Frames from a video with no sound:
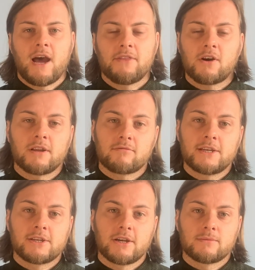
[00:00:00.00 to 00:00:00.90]
And the kind of
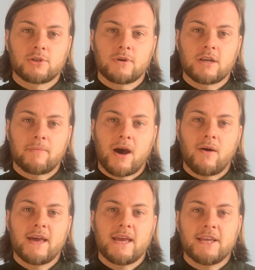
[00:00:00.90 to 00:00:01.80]
research I'm talking
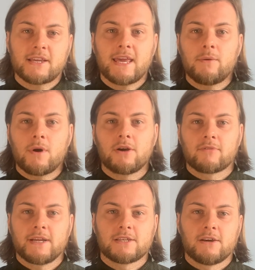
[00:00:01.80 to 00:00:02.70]
about is keyword
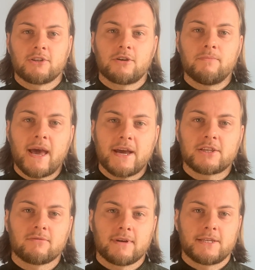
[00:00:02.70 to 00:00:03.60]
research,
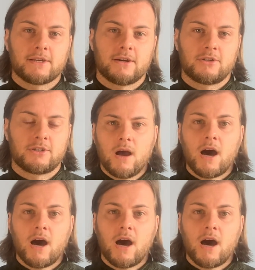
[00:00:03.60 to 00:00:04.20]
competitor research.